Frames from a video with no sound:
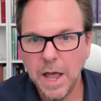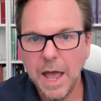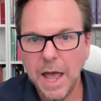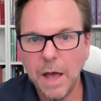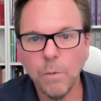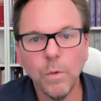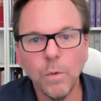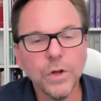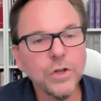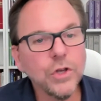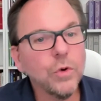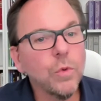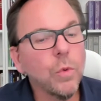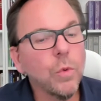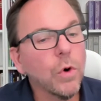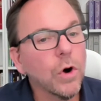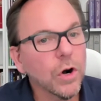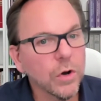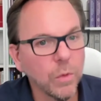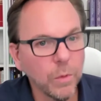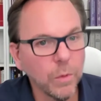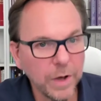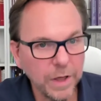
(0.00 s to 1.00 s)
And when you
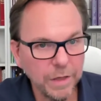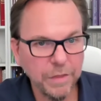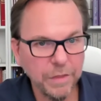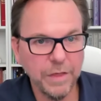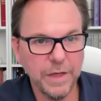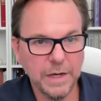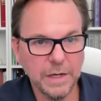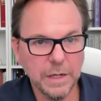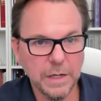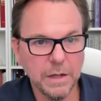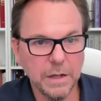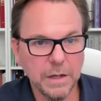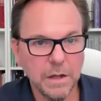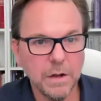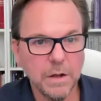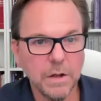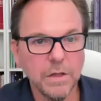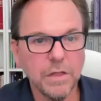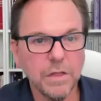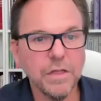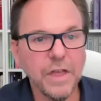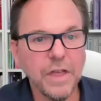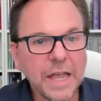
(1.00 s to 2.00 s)
work with it,
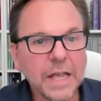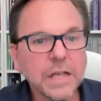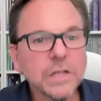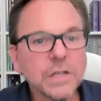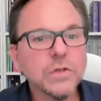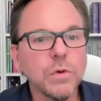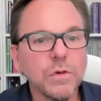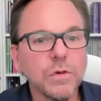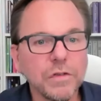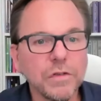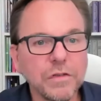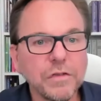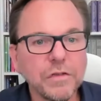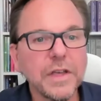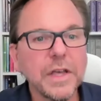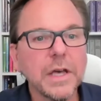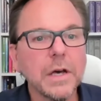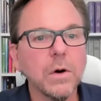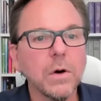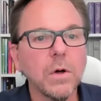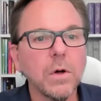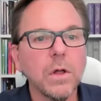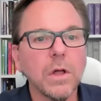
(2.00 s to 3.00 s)
things will
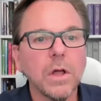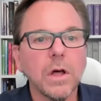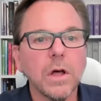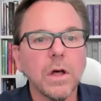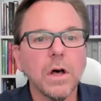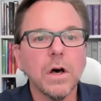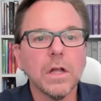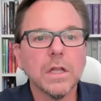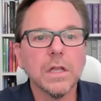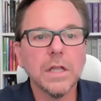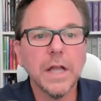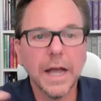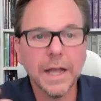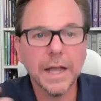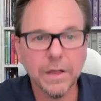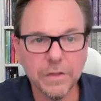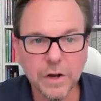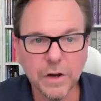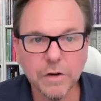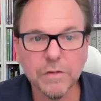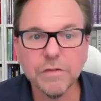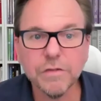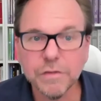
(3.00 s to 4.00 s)
feel like
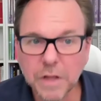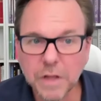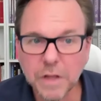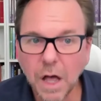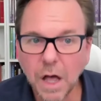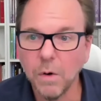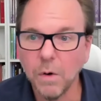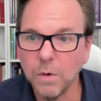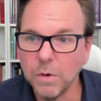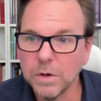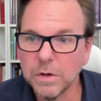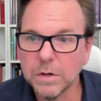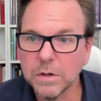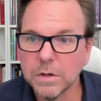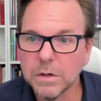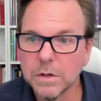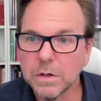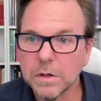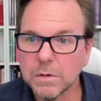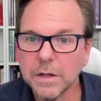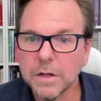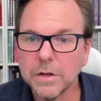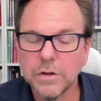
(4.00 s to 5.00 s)
they're flow.
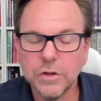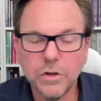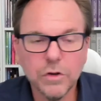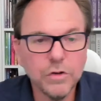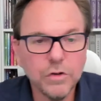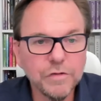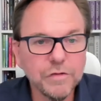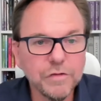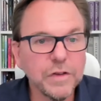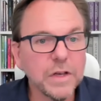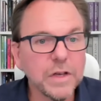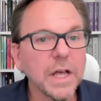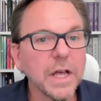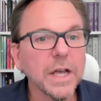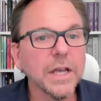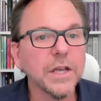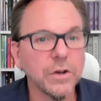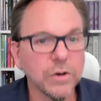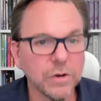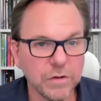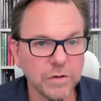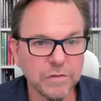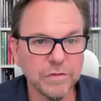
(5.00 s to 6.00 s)
You'll feel
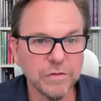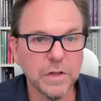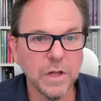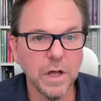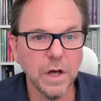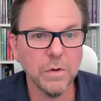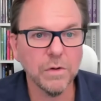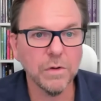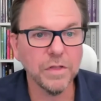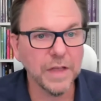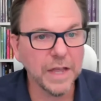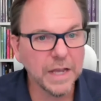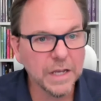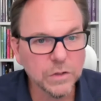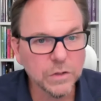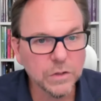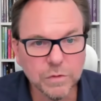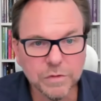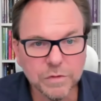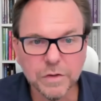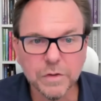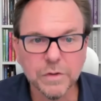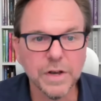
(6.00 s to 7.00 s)
like you're in flow.
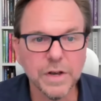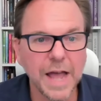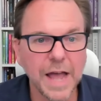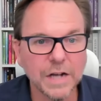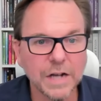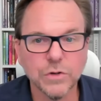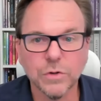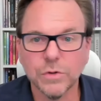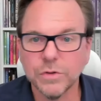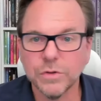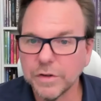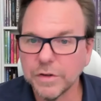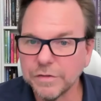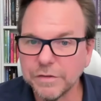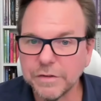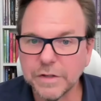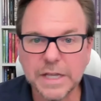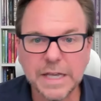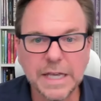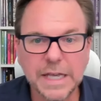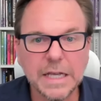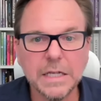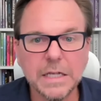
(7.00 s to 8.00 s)
Things will feel natural. They'll
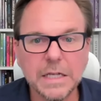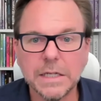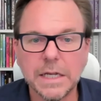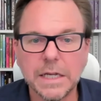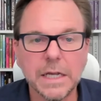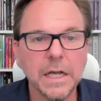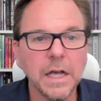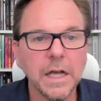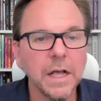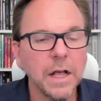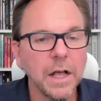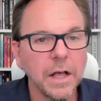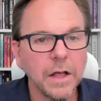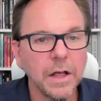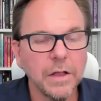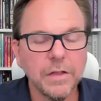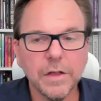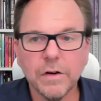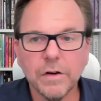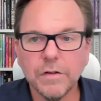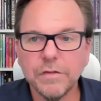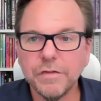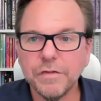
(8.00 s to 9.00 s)
feel easy.
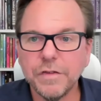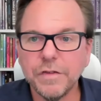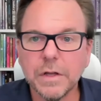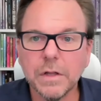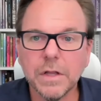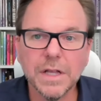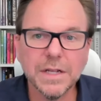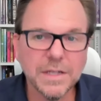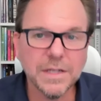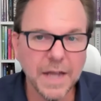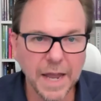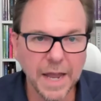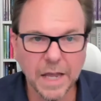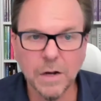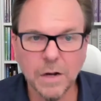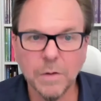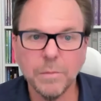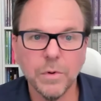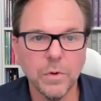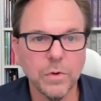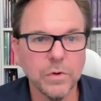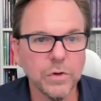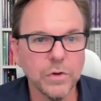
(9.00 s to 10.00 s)
They'll feel
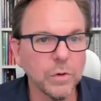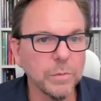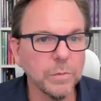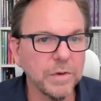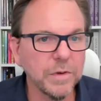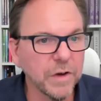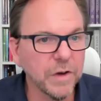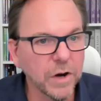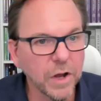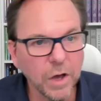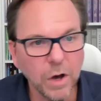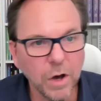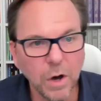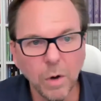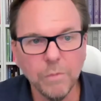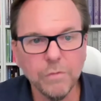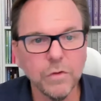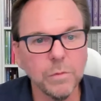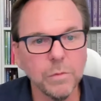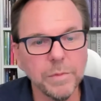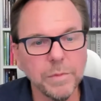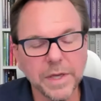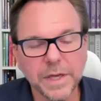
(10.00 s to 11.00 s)
attainable. You'll be very
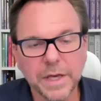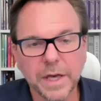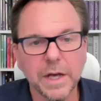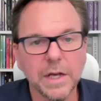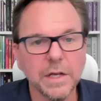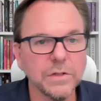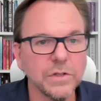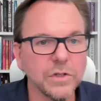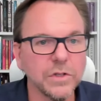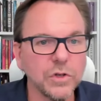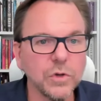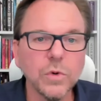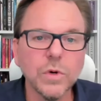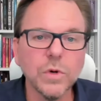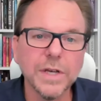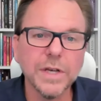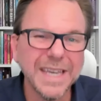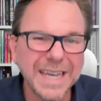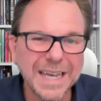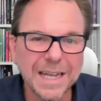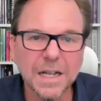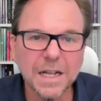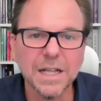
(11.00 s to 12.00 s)
hopeful because you'll
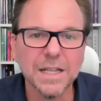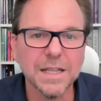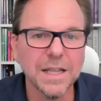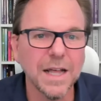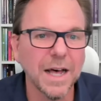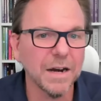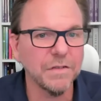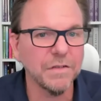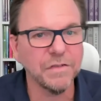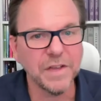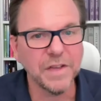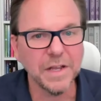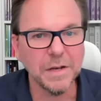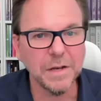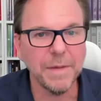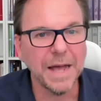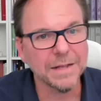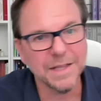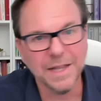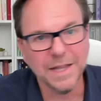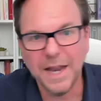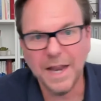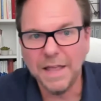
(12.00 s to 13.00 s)
get a lot of
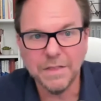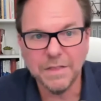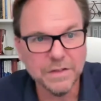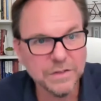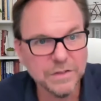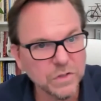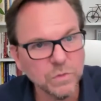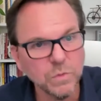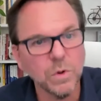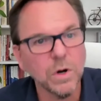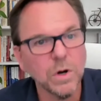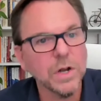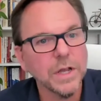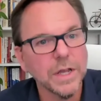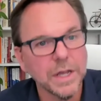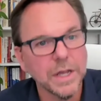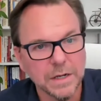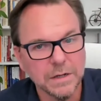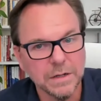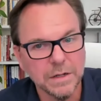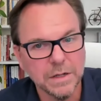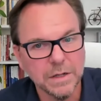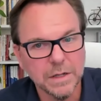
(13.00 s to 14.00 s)
feedback that, hey, this is
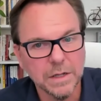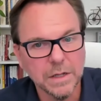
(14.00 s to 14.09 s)
working.